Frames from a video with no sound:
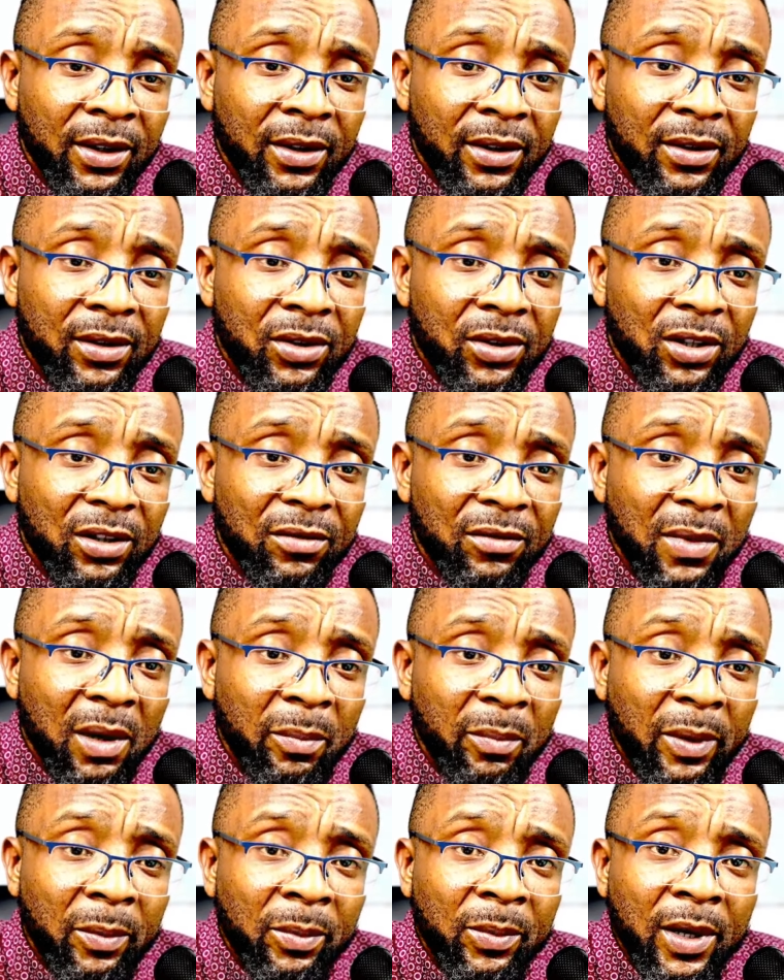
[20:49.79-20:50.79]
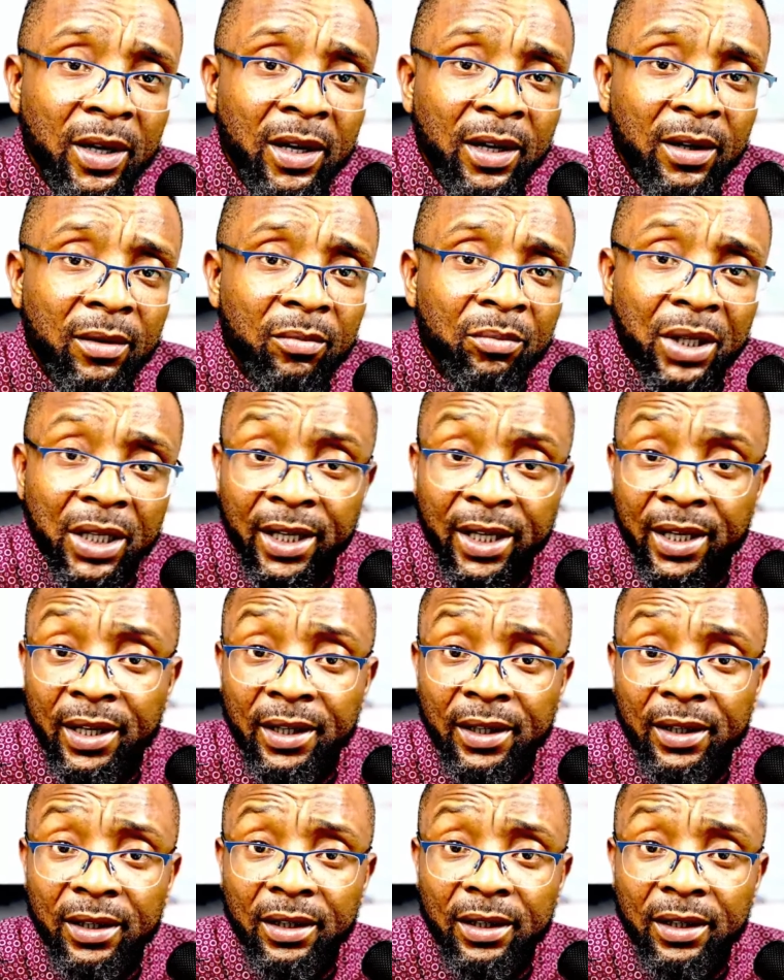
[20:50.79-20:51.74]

So if my papa be king,